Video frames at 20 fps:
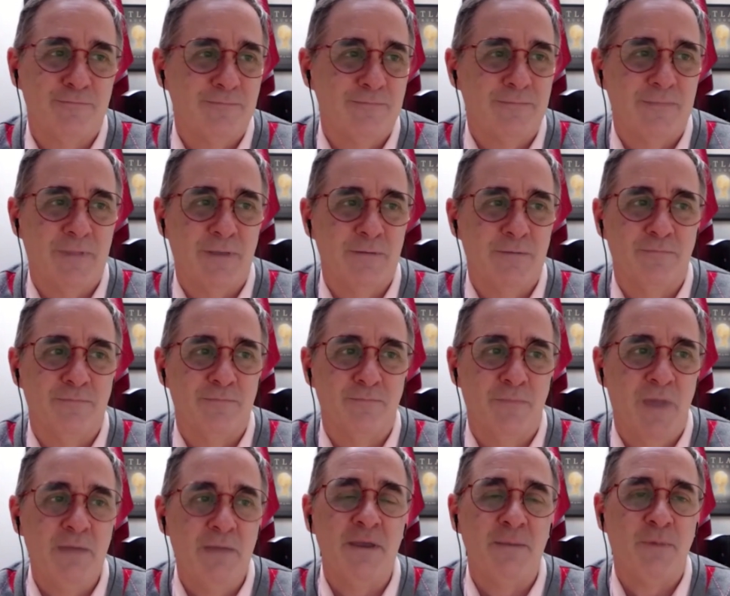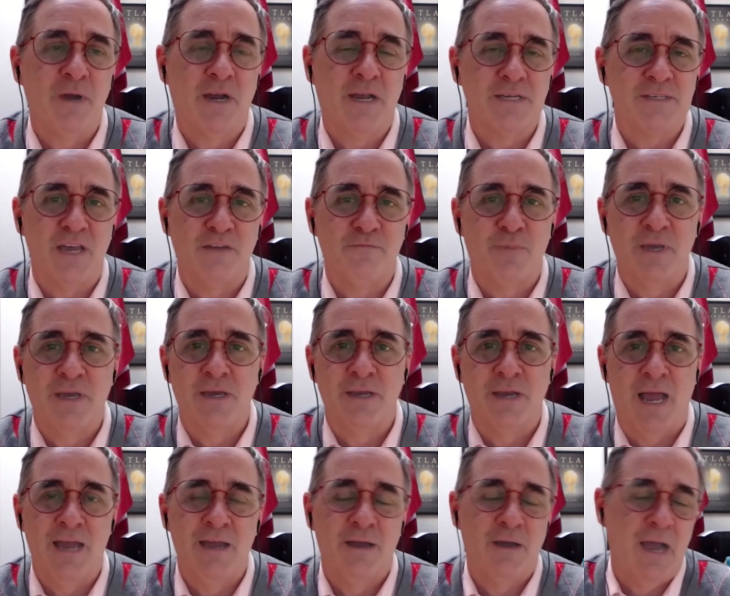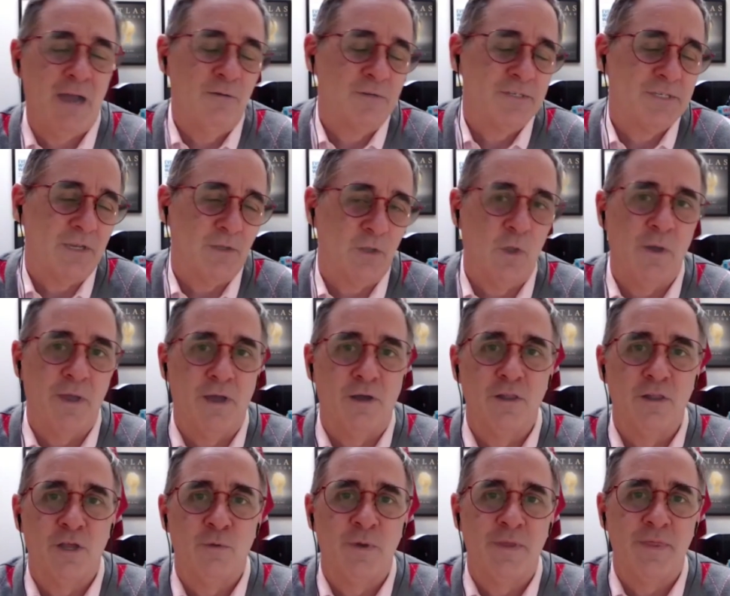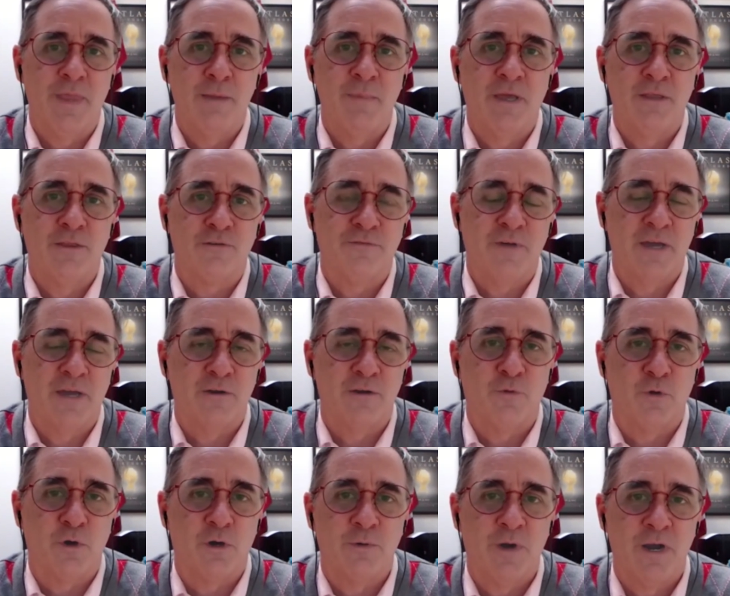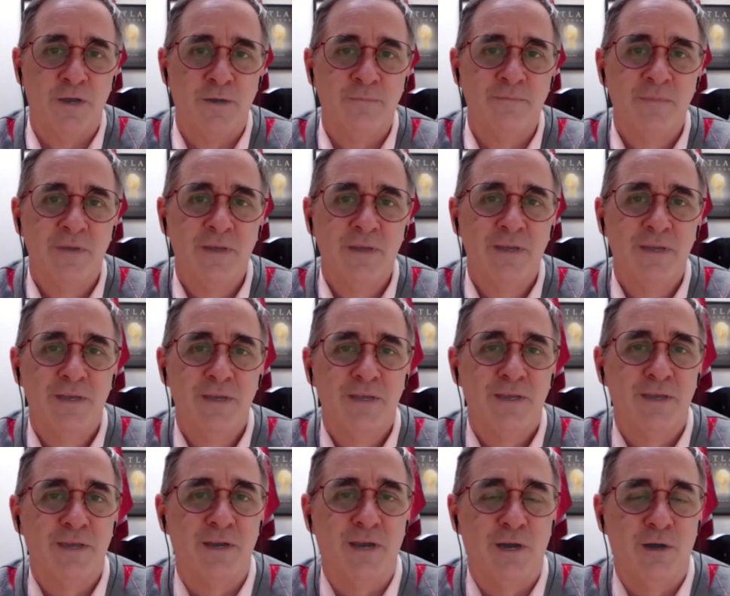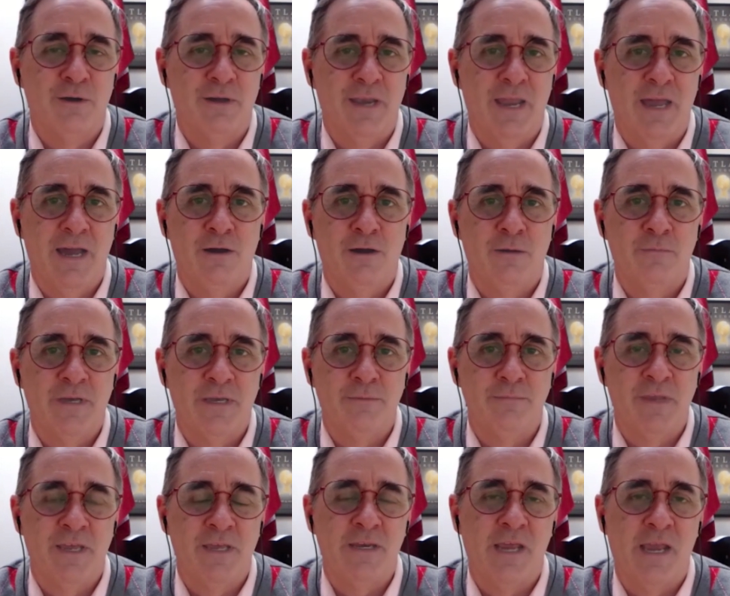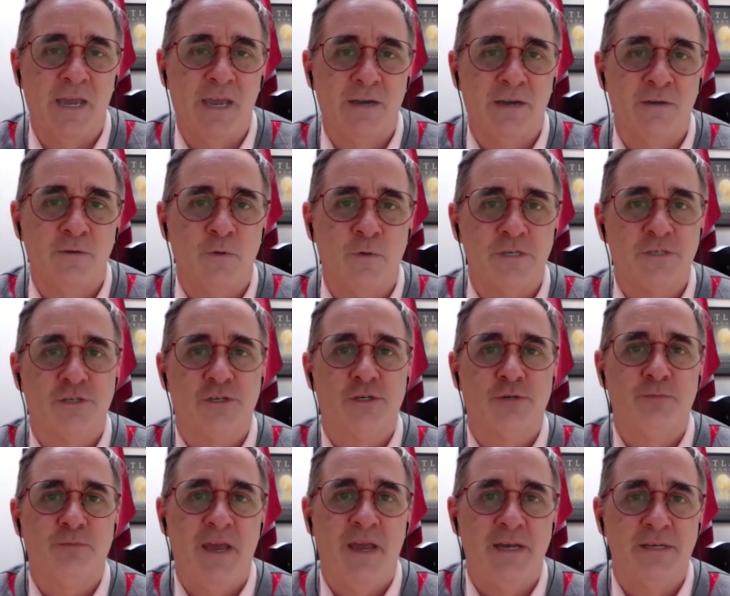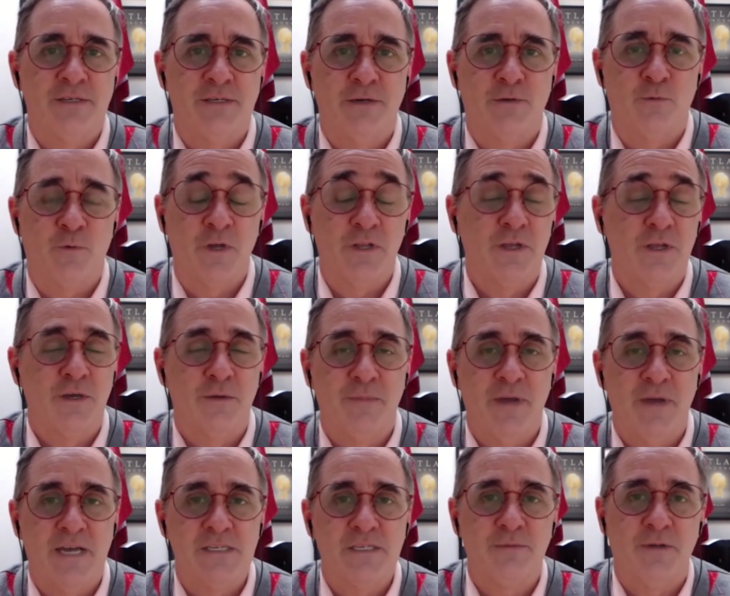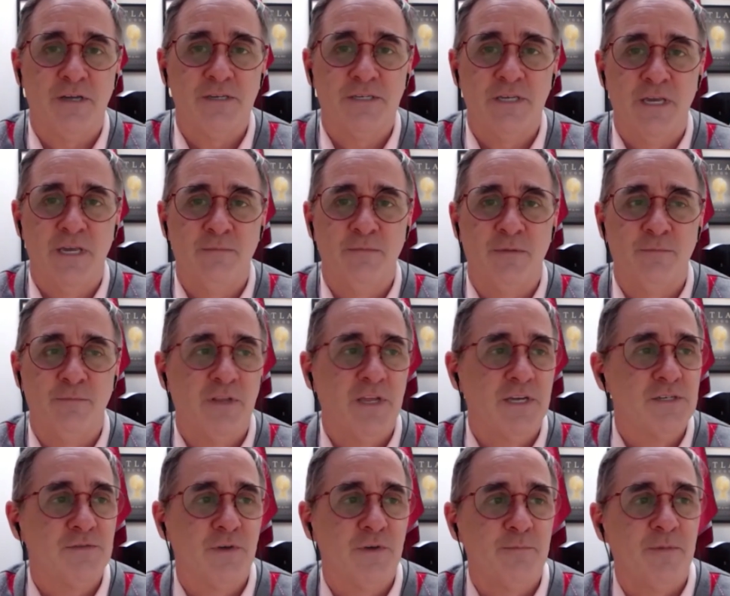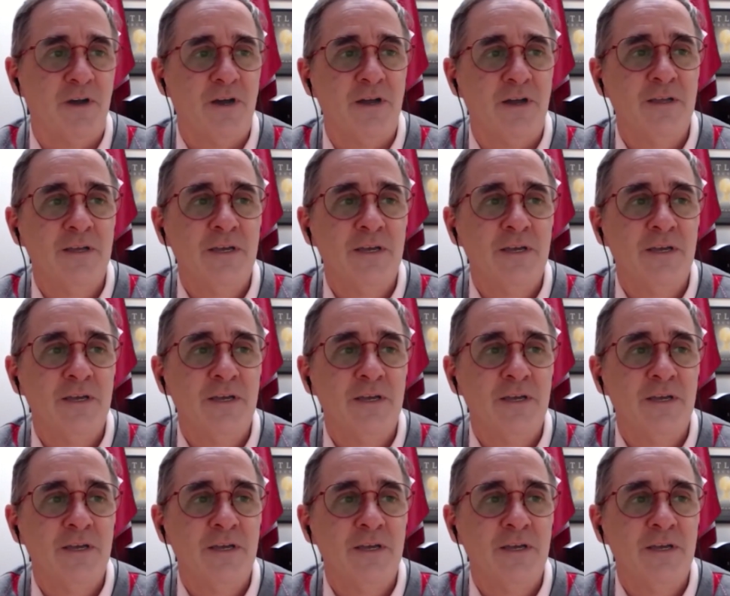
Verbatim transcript: it, maybe because I've been, I, I was at Loyola when they made their Final Four run, you know, and now I'm at Indiana, which has a really good basketball team and plays football.